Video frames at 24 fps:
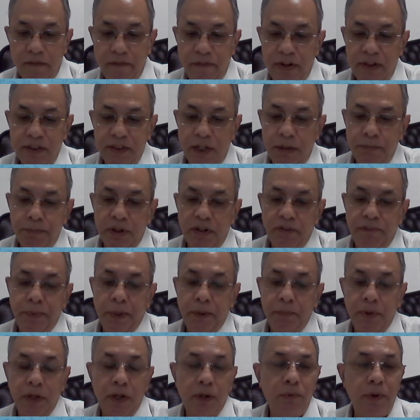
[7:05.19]
For example, if
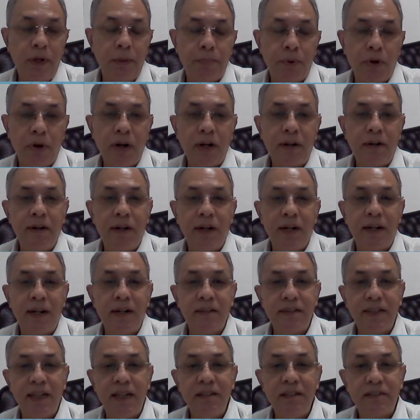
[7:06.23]
people are doing product
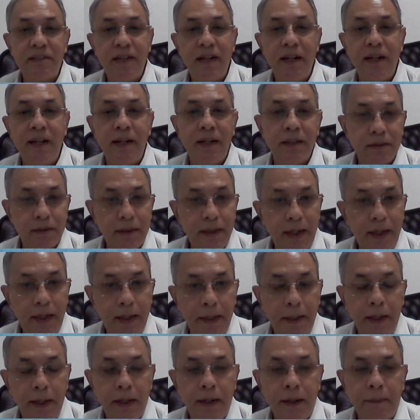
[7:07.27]
related sales training
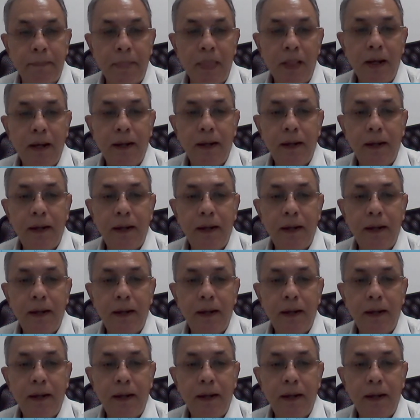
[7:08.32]
in,